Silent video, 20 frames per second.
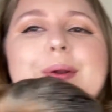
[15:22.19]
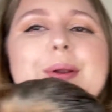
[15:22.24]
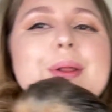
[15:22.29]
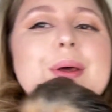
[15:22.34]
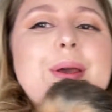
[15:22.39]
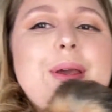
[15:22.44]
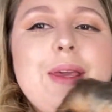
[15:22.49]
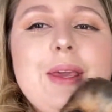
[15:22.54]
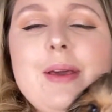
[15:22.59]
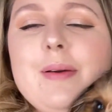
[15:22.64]

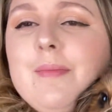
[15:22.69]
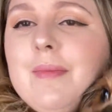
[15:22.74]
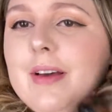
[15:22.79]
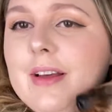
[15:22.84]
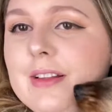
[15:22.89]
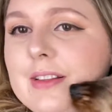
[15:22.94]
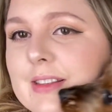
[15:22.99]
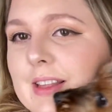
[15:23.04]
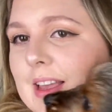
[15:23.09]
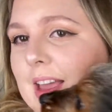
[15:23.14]
look at
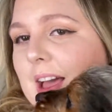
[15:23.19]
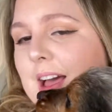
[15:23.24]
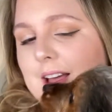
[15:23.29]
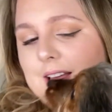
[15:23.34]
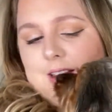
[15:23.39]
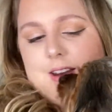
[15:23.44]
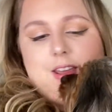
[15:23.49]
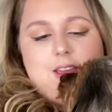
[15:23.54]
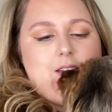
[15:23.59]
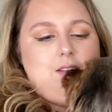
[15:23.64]
my, say
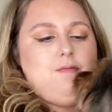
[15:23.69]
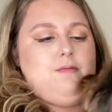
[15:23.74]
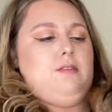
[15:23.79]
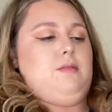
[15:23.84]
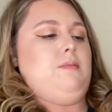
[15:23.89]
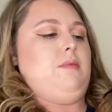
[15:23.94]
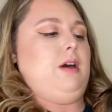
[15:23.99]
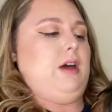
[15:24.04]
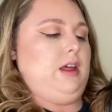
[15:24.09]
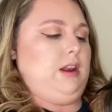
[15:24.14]
hi to
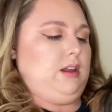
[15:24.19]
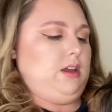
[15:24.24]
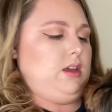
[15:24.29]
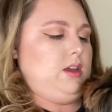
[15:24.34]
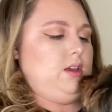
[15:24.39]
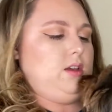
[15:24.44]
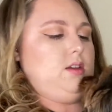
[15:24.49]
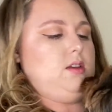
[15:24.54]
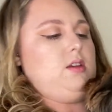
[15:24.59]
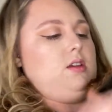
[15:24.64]
everybody.
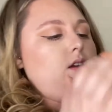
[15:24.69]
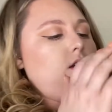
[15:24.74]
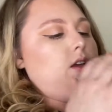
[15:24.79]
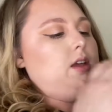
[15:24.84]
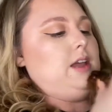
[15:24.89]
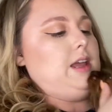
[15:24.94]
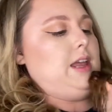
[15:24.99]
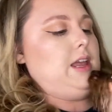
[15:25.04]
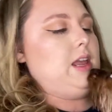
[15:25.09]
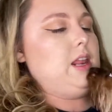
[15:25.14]

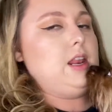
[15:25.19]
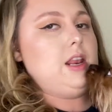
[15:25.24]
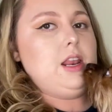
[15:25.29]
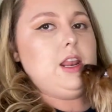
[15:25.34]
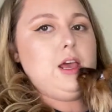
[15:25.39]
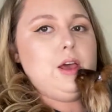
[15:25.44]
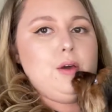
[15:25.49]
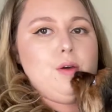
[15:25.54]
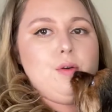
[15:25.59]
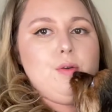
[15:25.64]

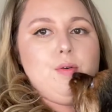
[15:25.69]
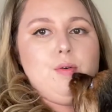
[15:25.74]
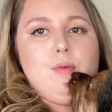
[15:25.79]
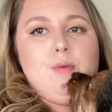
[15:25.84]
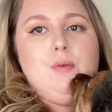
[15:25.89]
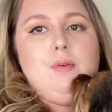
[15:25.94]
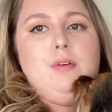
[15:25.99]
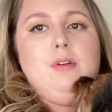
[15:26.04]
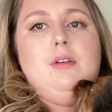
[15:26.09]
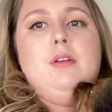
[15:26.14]

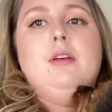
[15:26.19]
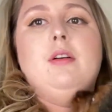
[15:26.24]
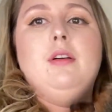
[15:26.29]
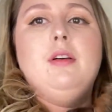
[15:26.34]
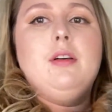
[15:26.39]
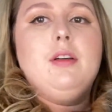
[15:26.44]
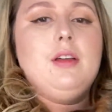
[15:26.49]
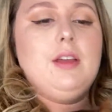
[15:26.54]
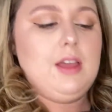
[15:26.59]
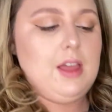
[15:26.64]
Hello.
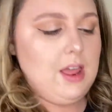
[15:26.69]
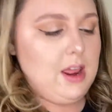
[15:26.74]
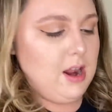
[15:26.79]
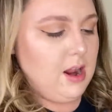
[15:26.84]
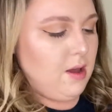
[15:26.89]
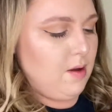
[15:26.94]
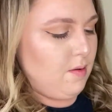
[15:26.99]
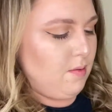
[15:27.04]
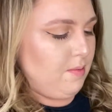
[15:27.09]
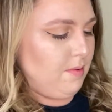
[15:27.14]

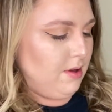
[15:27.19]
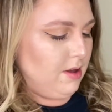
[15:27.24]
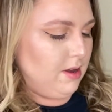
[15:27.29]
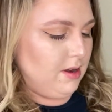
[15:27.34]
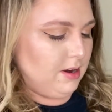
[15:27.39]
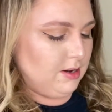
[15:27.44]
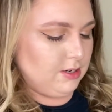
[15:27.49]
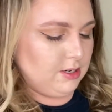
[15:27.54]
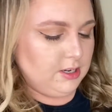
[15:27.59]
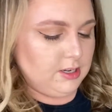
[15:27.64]
Hello,
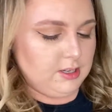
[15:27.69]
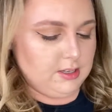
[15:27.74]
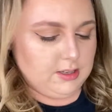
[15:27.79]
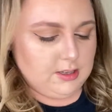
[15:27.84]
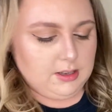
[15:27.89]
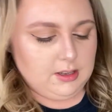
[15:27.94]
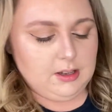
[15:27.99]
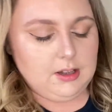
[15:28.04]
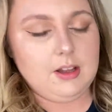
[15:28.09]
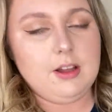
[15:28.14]

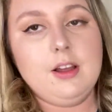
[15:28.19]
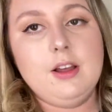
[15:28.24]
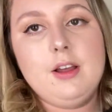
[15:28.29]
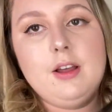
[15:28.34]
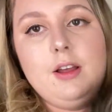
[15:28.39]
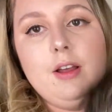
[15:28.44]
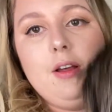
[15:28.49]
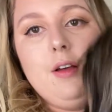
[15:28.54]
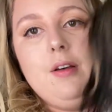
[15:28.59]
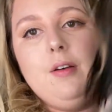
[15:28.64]
precious.
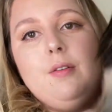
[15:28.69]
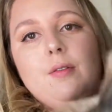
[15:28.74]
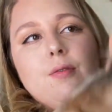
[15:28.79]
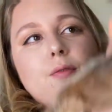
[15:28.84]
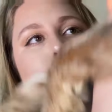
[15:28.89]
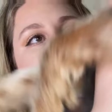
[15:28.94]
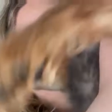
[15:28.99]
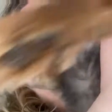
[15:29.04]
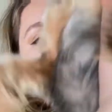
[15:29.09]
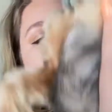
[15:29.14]
I'm
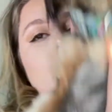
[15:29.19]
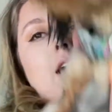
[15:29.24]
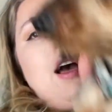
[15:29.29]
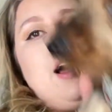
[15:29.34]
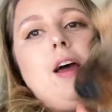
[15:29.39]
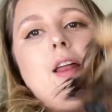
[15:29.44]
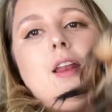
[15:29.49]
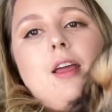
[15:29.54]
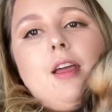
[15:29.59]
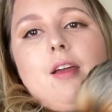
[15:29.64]
gonna say
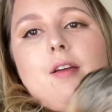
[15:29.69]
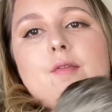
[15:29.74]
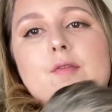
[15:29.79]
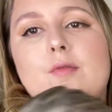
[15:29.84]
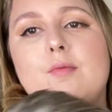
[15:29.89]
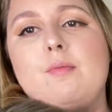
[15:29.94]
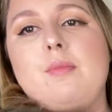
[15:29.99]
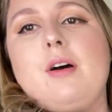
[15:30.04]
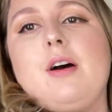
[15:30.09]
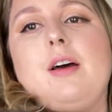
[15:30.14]
hi to
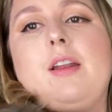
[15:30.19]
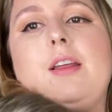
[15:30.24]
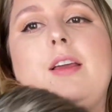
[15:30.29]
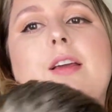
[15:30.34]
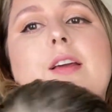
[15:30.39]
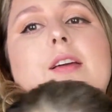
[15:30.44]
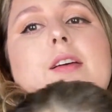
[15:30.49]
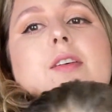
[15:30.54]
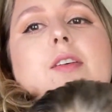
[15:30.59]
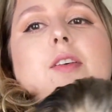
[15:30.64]
everybody.
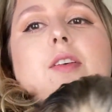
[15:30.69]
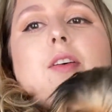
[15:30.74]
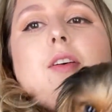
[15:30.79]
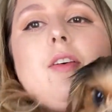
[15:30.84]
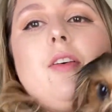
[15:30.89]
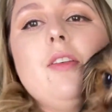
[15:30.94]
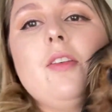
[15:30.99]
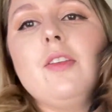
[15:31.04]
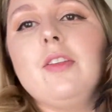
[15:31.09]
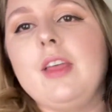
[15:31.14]

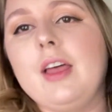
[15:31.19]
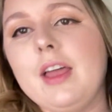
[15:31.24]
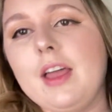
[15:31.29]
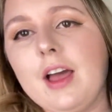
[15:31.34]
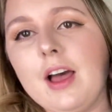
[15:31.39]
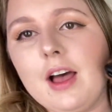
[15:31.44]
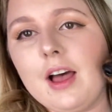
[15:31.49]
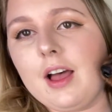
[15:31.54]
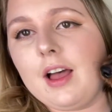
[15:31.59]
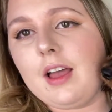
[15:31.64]
Say
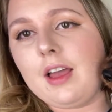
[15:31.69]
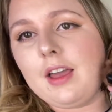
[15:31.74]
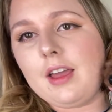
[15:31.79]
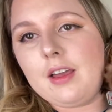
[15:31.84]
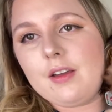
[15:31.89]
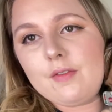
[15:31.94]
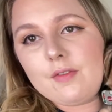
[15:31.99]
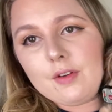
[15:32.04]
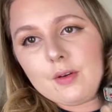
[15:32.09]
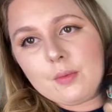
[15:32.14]
hi,
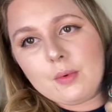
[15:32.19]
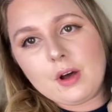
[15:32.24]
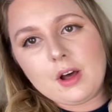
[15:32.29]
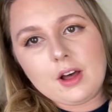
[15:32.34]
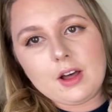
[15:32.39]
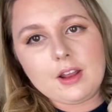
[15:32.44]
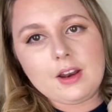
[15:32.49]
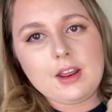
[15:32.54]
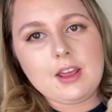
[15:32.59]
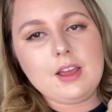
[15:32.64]

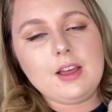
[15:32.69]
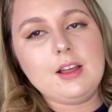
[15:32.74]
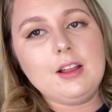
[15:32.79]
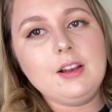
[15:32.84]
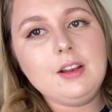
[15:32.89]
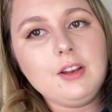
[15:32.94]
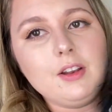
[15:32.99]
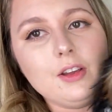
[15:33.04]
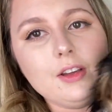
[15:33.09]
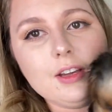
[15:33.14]
everybody.
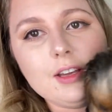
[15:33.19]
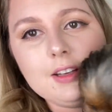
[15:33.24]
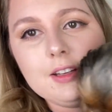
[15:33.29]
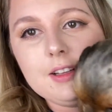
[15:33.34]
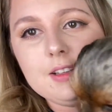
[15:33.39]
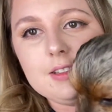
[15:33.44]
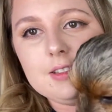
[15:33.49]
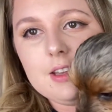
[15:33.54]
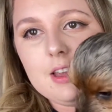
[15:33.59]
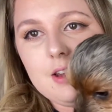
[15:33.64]
Look at
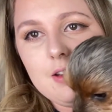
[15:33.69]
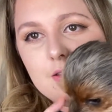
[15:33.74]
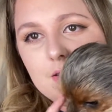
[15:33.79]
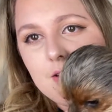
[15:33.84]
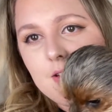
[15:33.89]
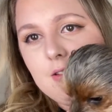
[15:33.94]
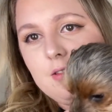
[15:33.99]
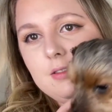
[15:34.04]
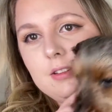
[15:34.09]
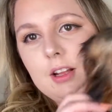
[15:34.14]
this cute
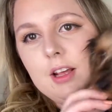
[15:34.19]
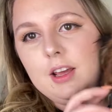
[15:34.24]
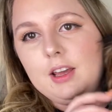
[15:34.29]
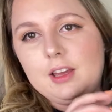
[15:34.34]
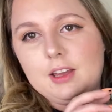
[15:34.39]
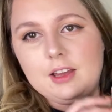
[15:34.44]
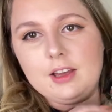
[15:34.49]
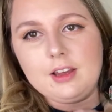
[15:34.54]
little thing.